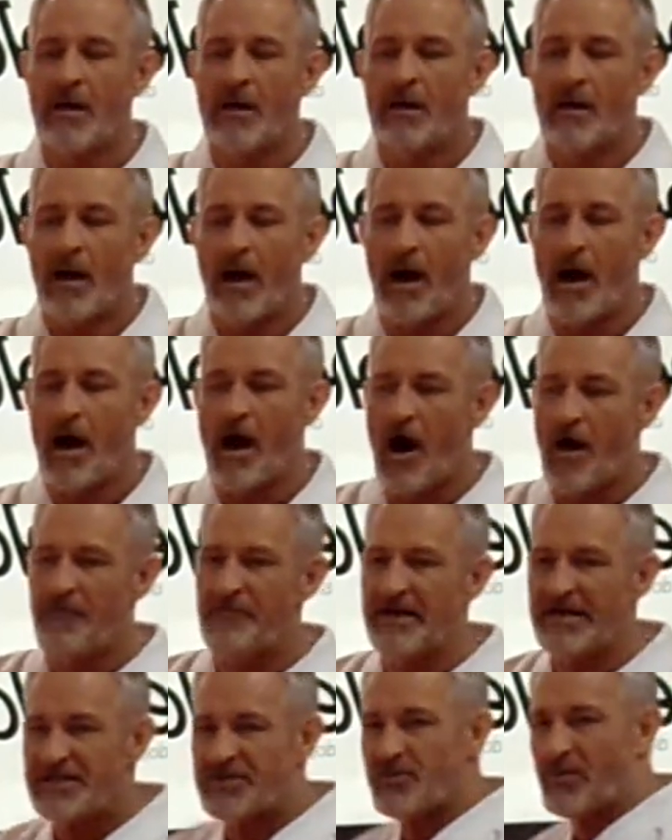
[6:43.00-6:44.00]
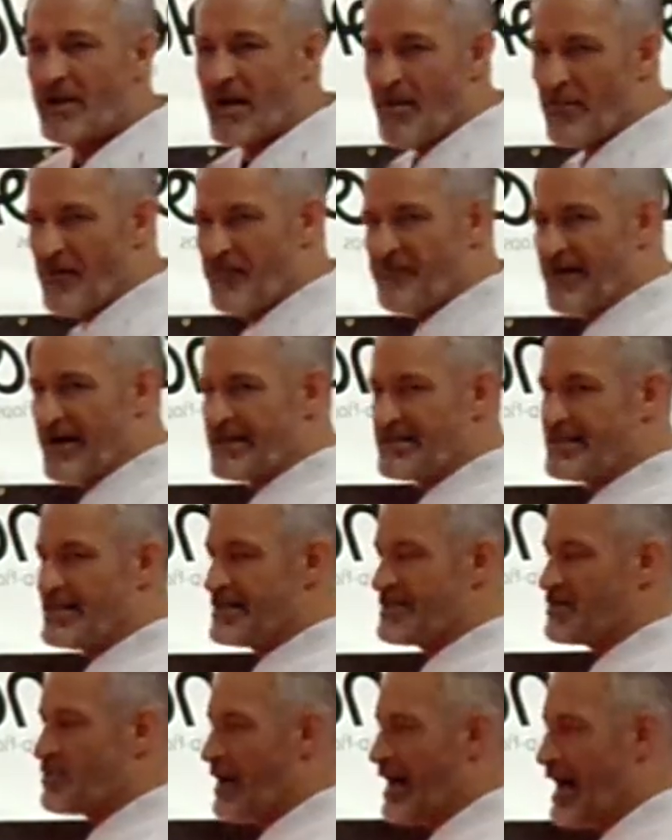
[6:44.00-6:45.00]
On this one, I'm going to face this
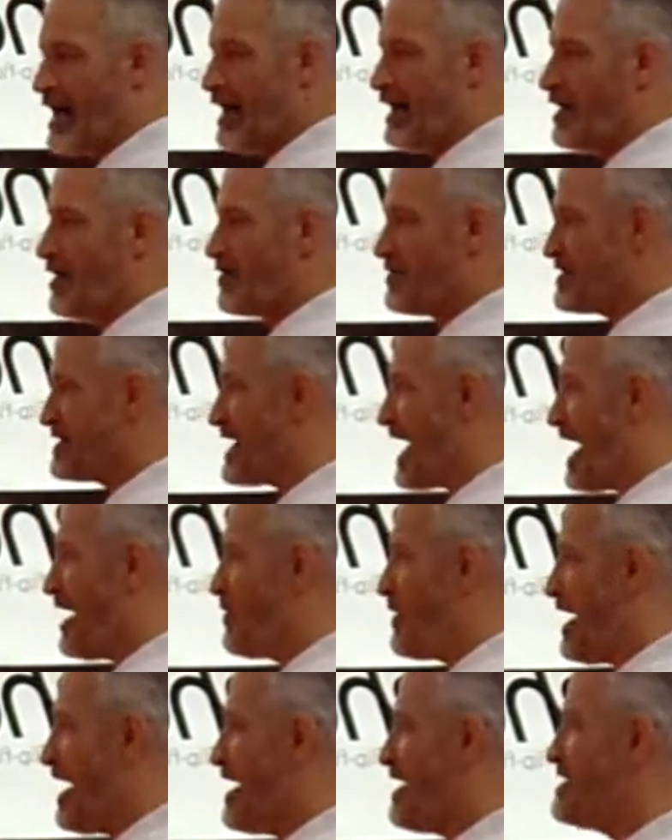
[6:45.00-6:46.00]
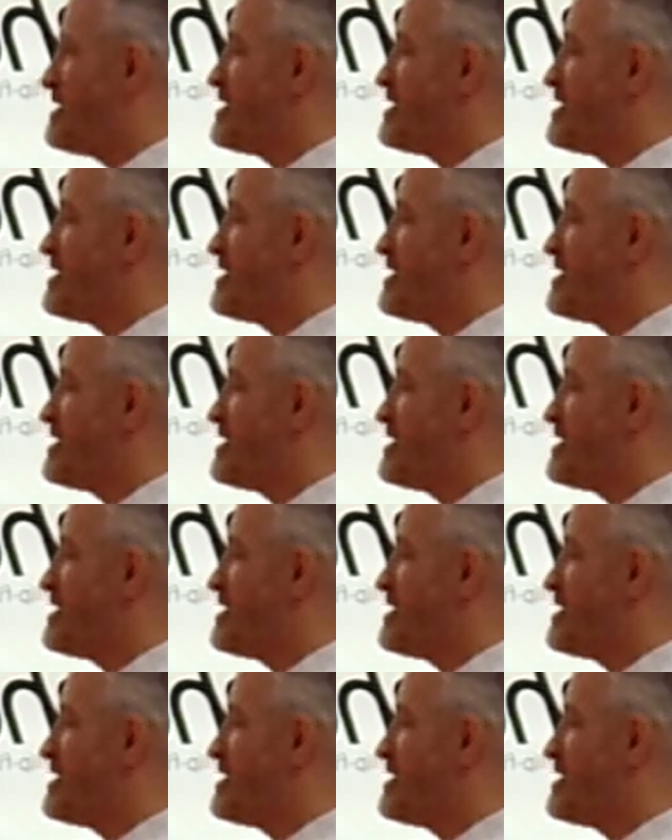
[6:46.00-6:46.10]
way here, sideways.